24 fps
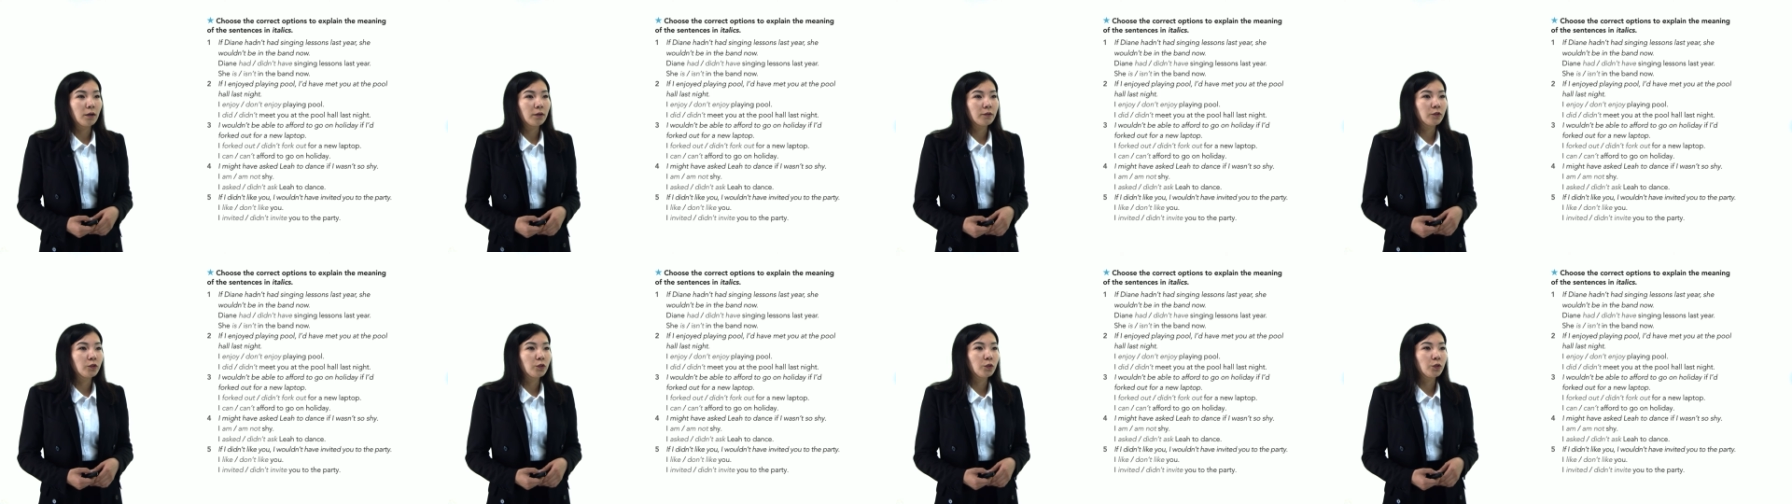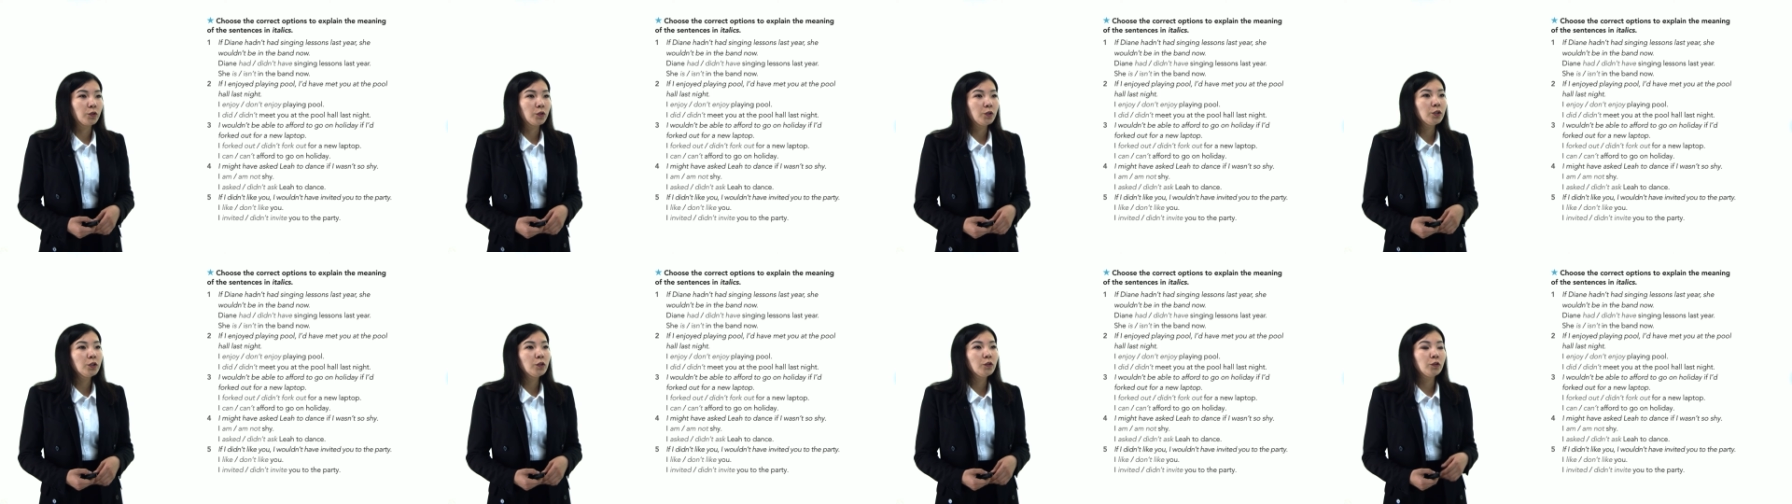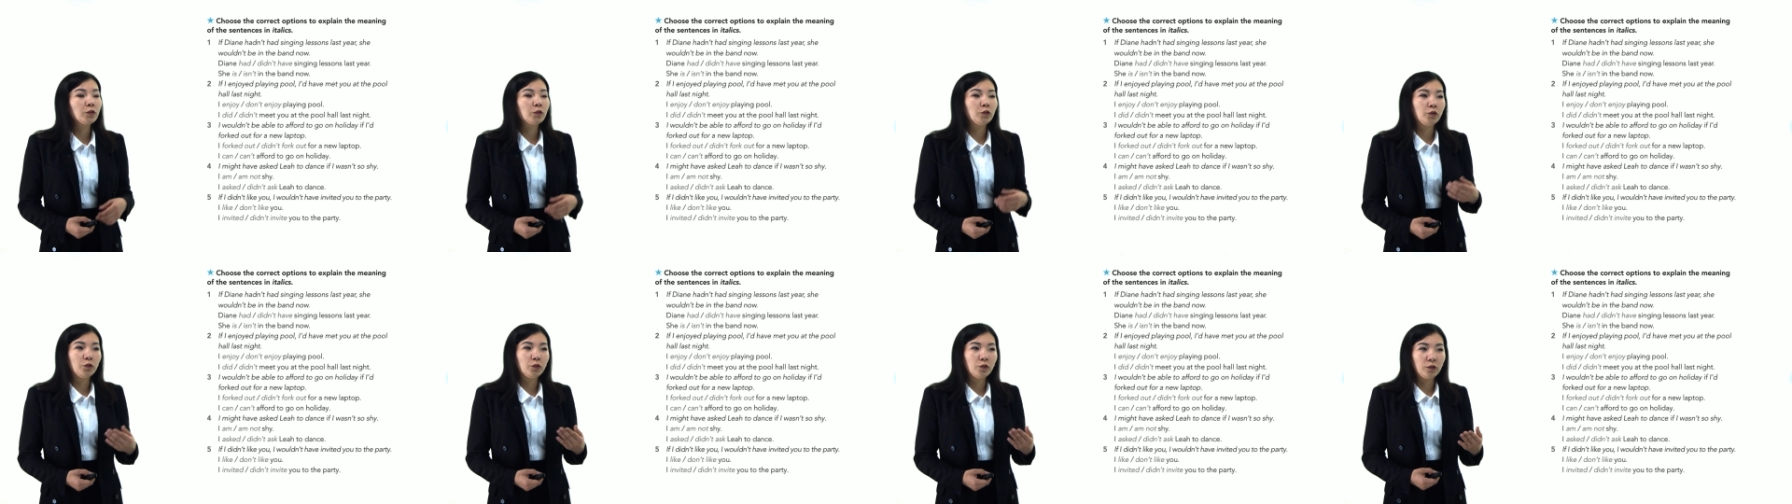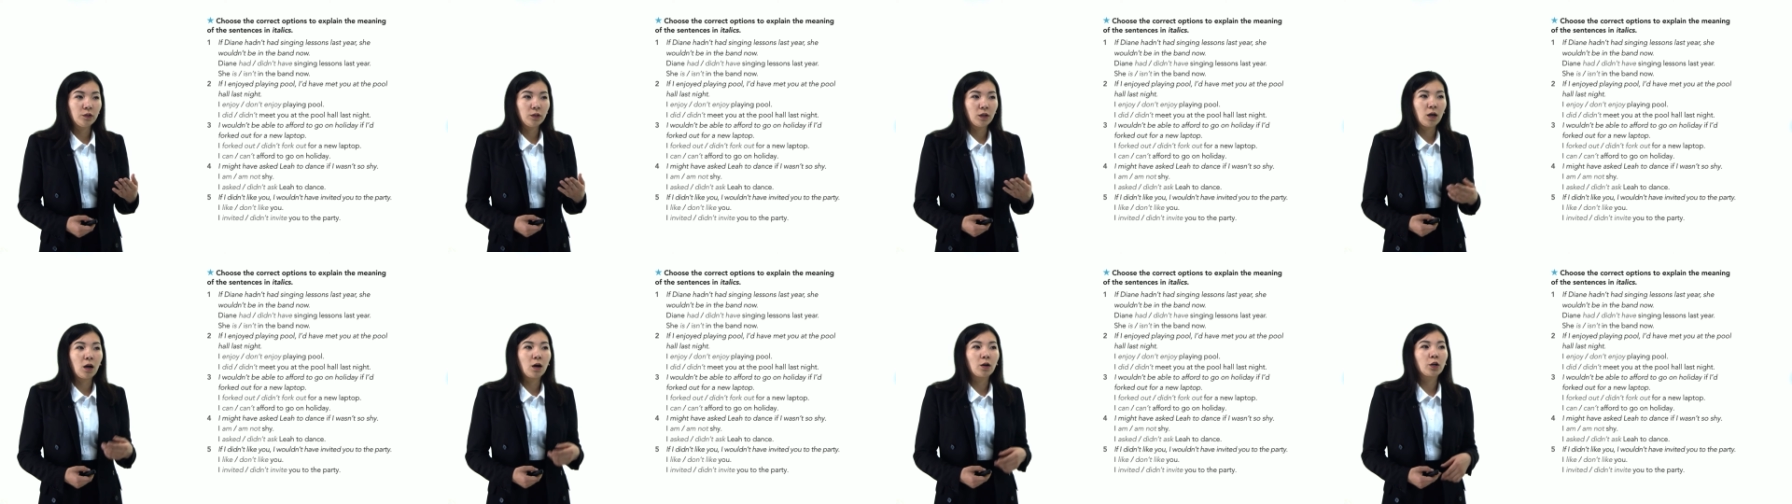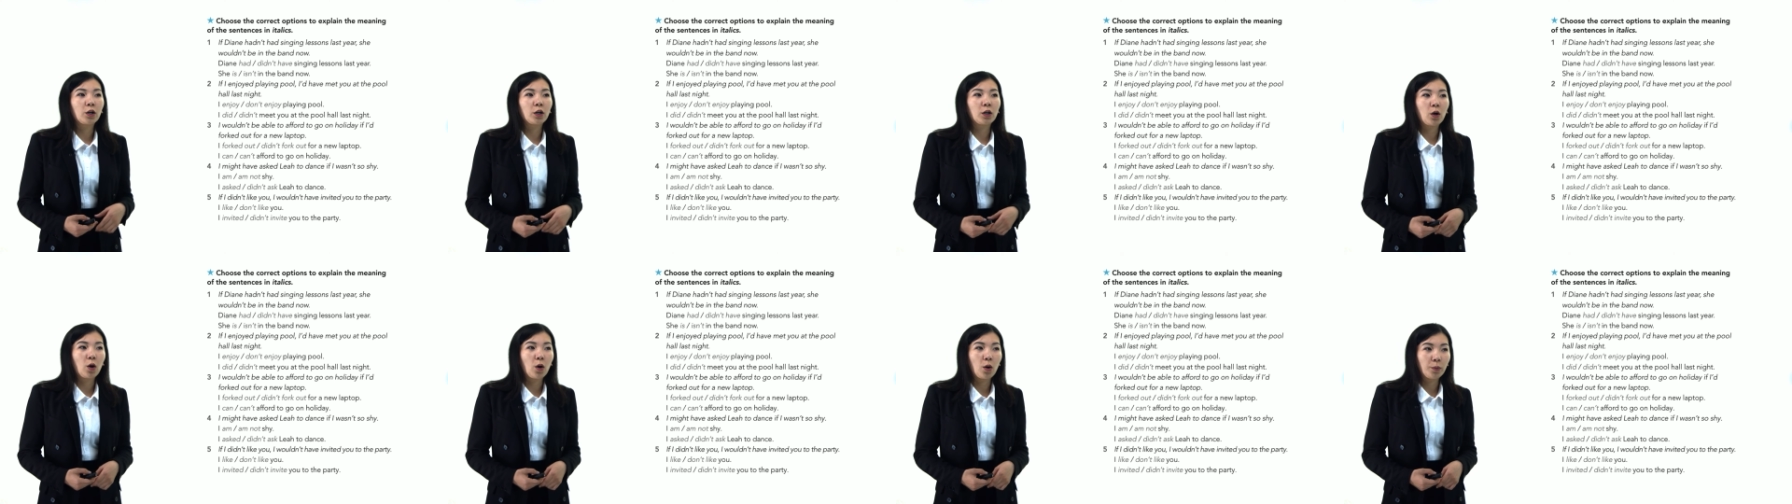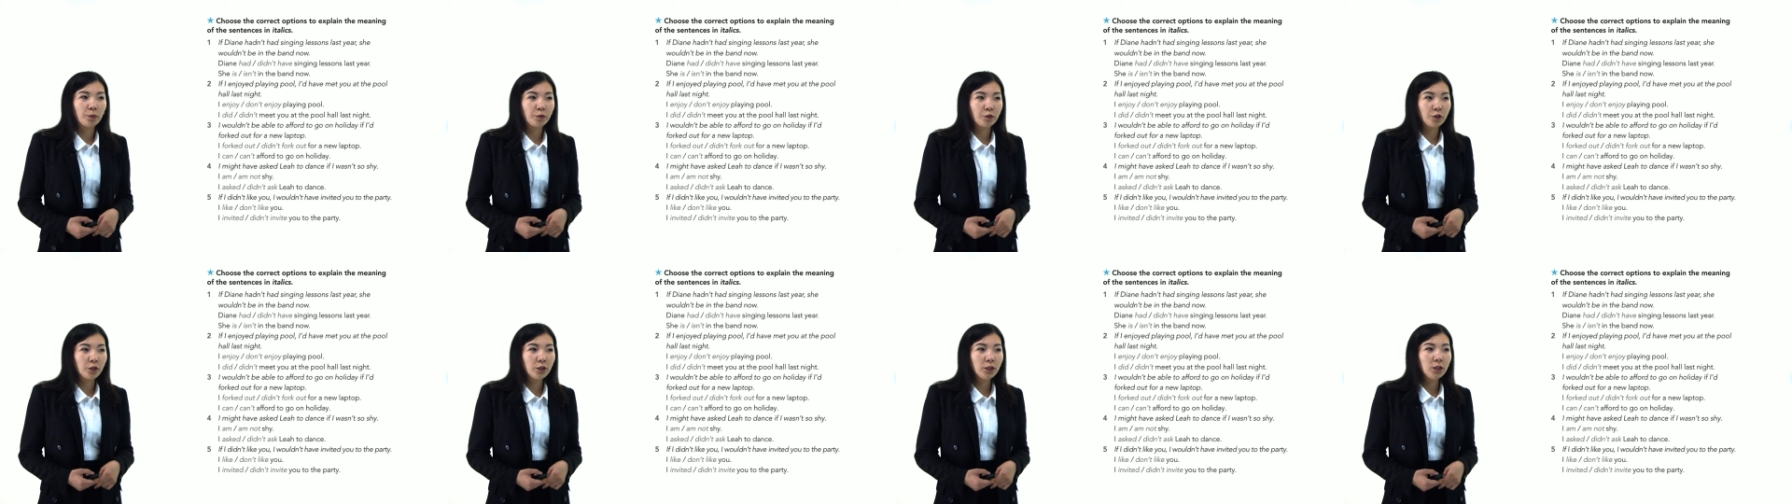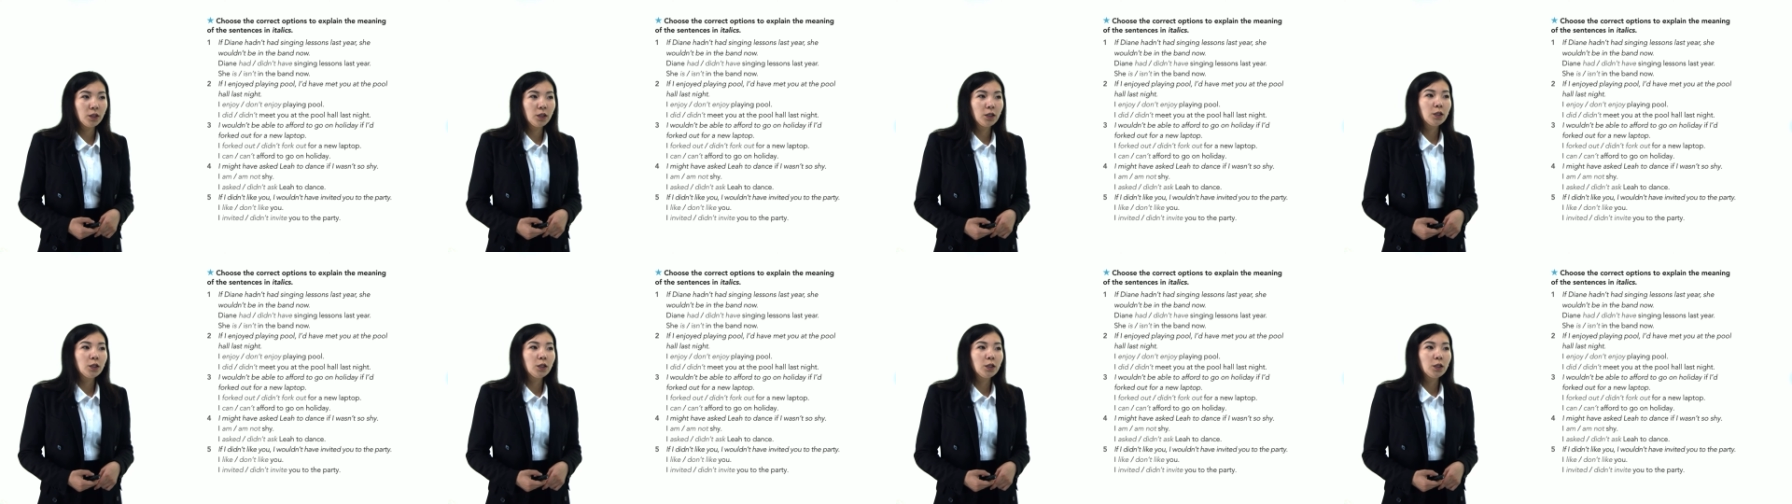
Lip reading: you need to choose the correct option